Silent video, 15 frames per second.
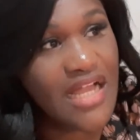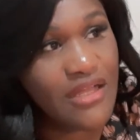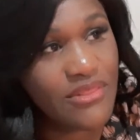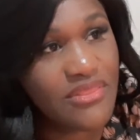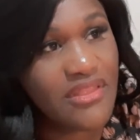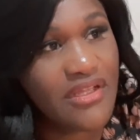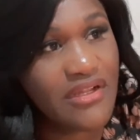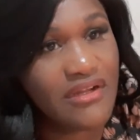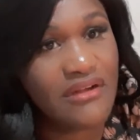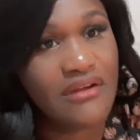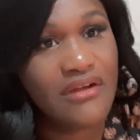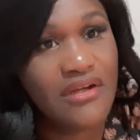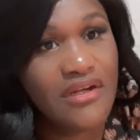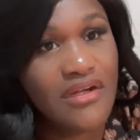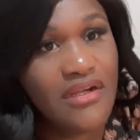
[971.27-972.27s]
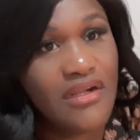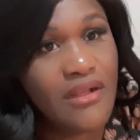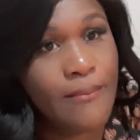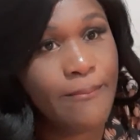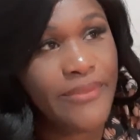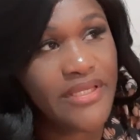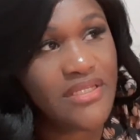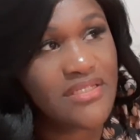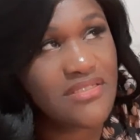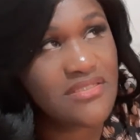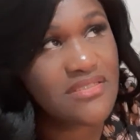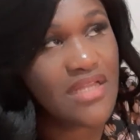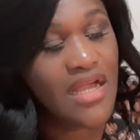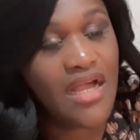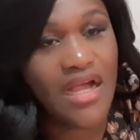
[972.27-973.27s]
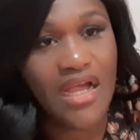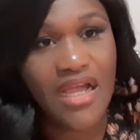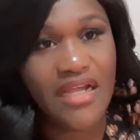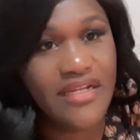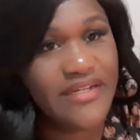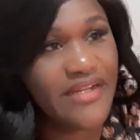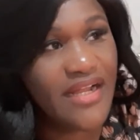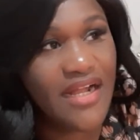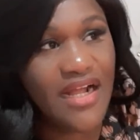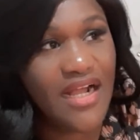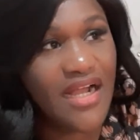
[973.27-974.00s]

out there, because I